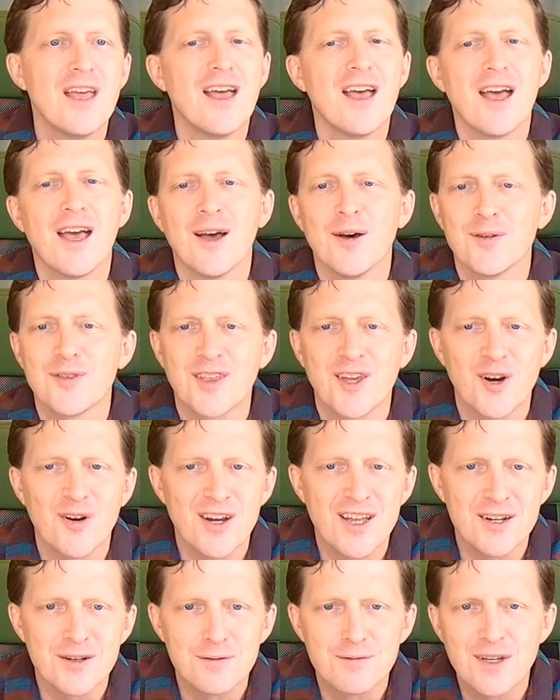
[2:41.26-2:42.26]
healthcare
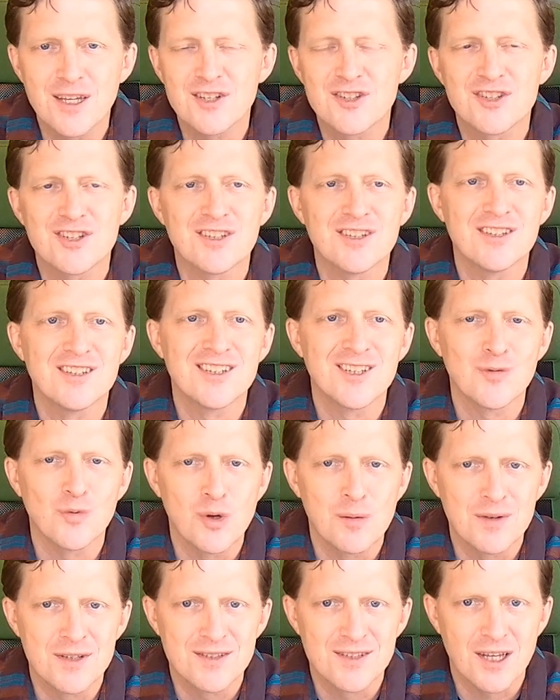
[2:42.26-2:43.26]
innovation, and
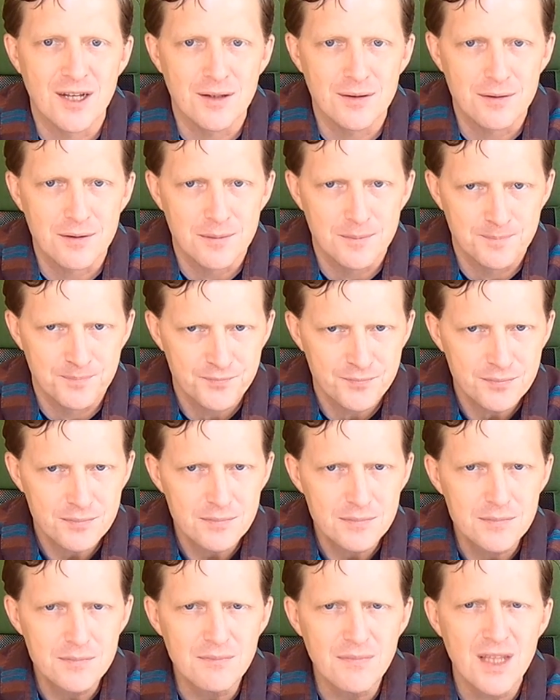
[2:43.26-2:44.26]
women's health.
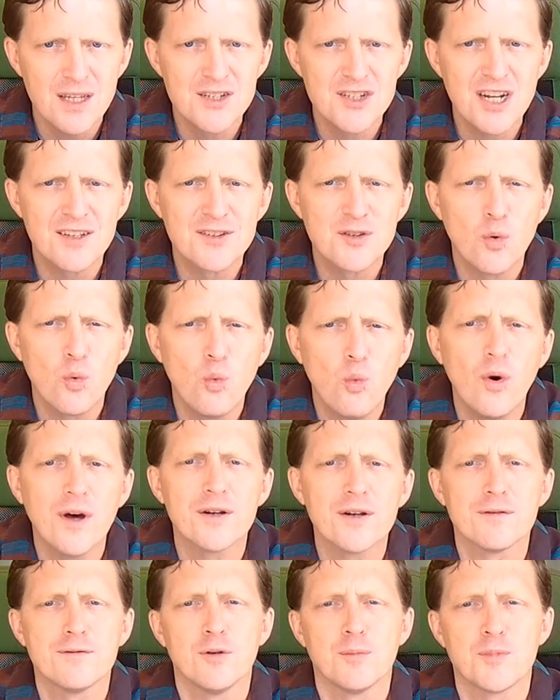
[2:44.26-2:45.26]
She has a
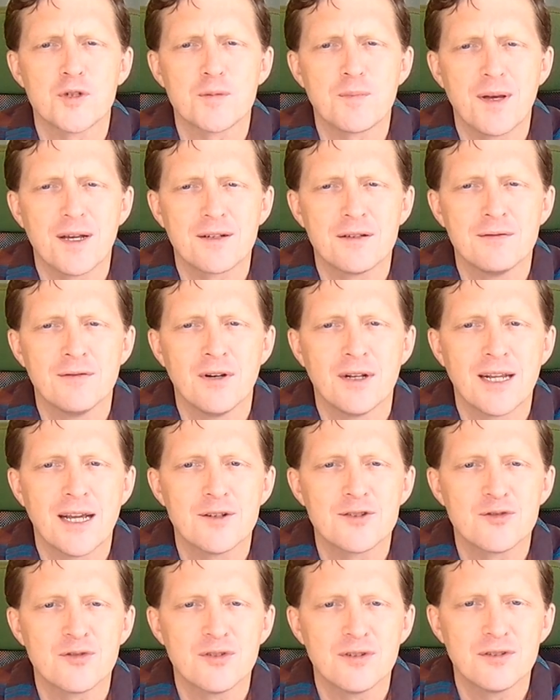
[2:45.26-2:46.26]
wonderful perspective on how
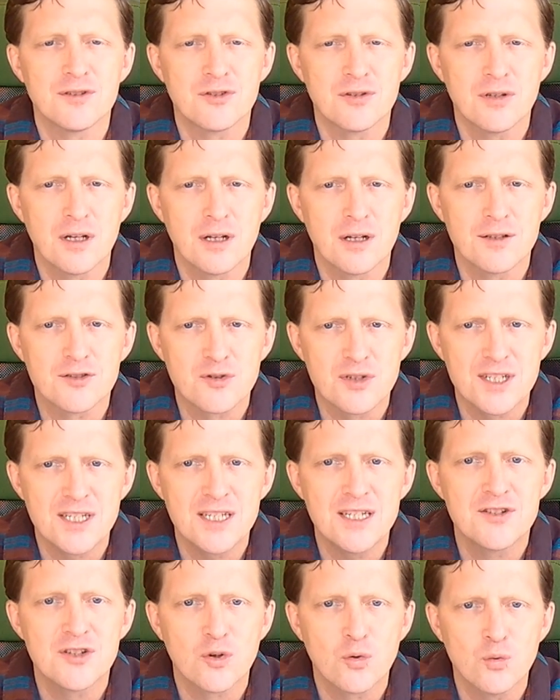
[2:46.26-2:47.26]

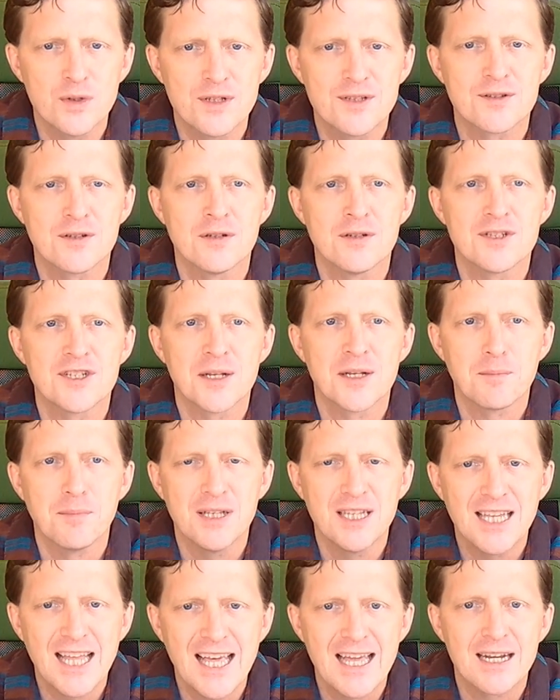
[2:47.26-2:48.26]
strategic research and
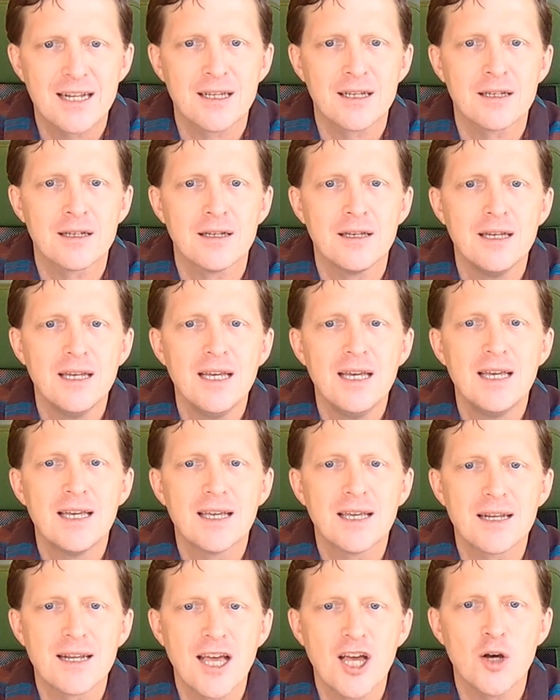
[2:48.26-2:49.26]
planning
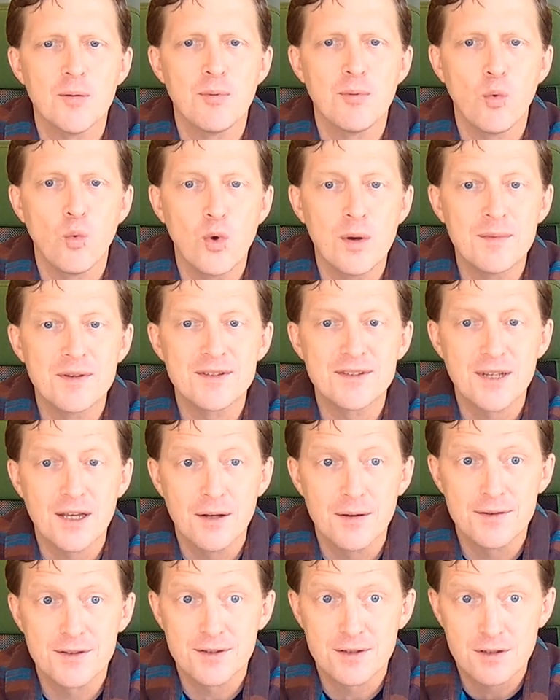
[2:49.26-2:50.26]
can help women's
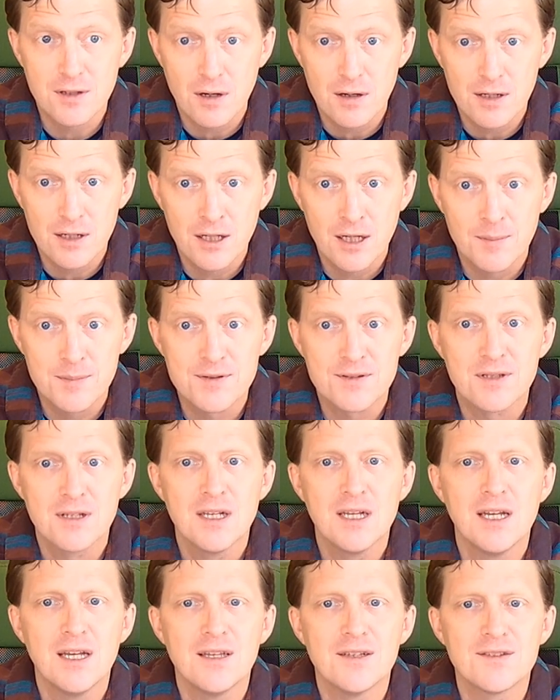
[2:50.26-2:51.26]
health startups
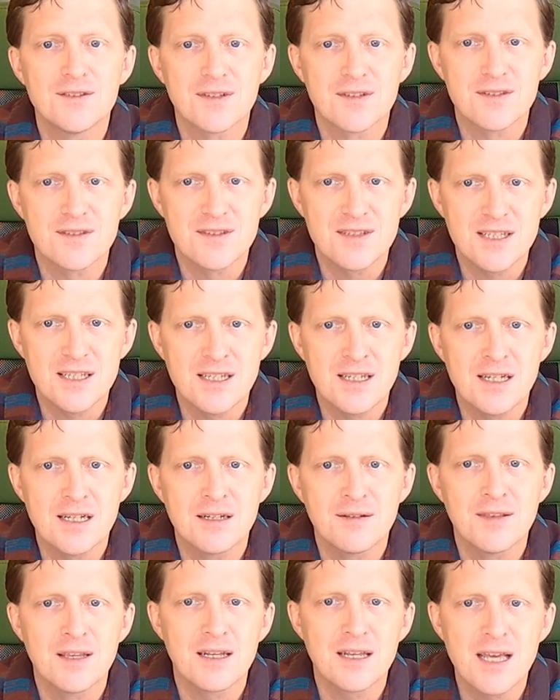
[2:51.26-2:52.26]
succeed
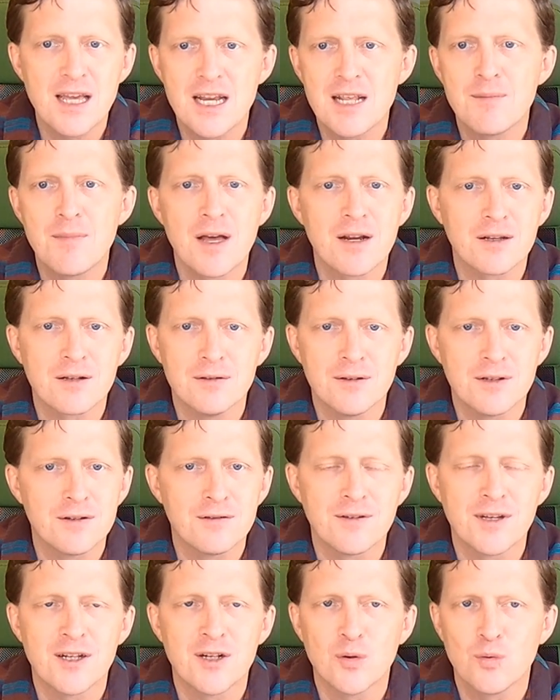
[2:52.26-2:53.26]
that any medical
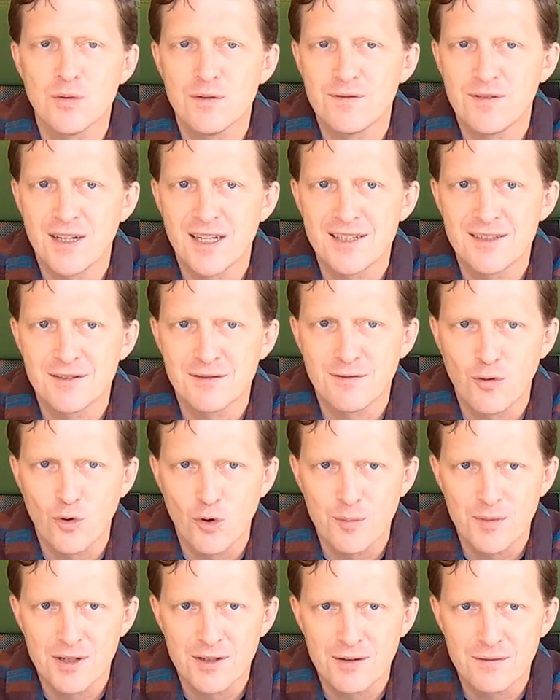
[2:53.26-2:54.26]
innovator will find
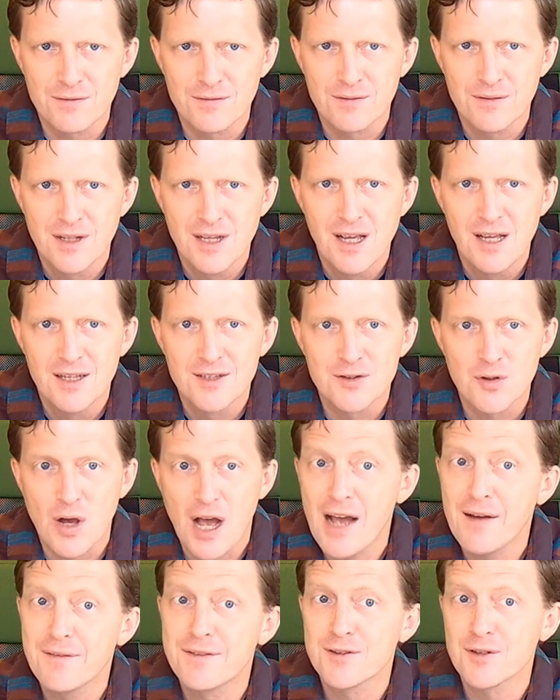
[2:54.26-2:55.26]
informative. So
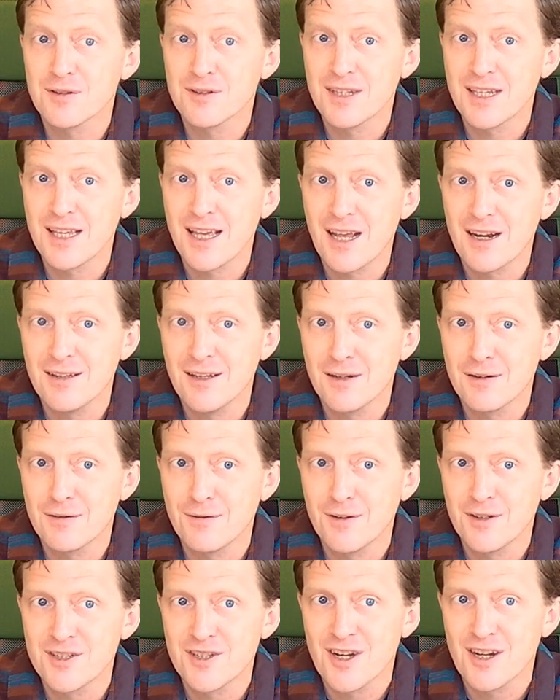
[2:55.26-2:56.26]
I've certainly had a lot of
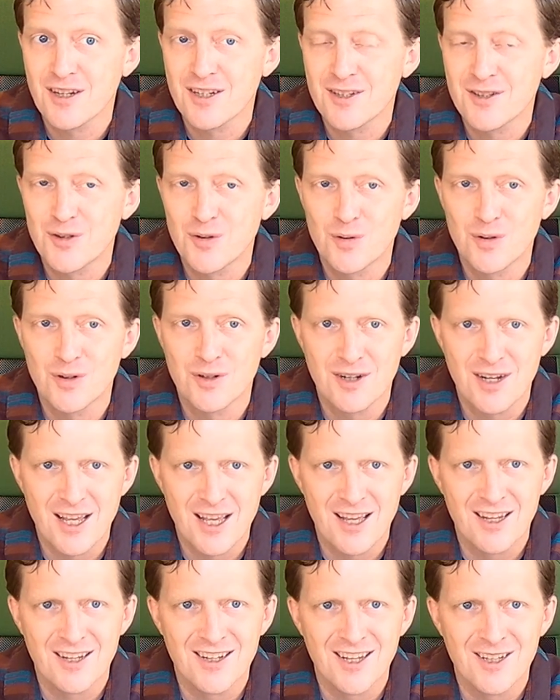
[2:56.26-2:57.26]
fun talking to her,
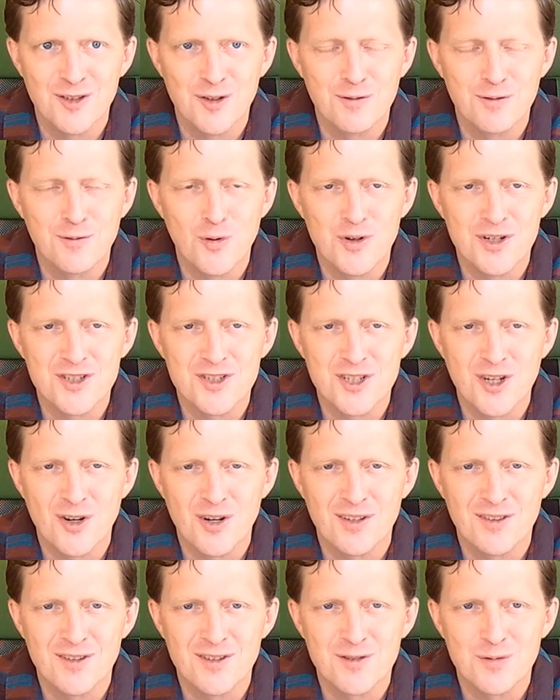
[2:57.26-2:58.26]
and I look forward to
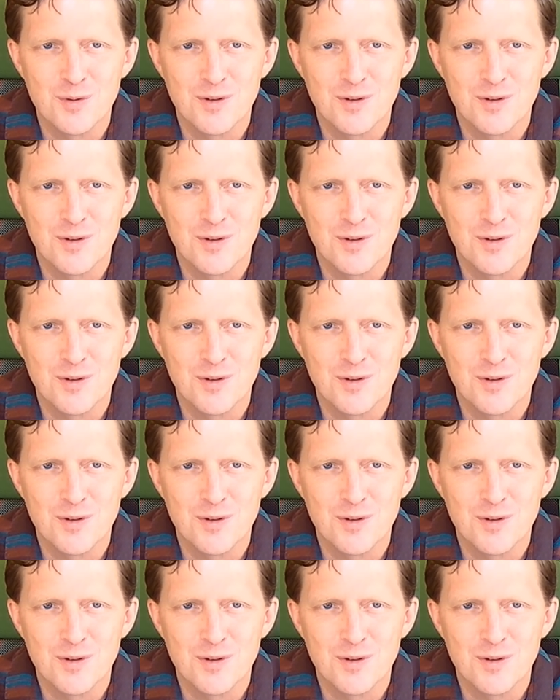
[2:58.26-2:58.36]
sharing this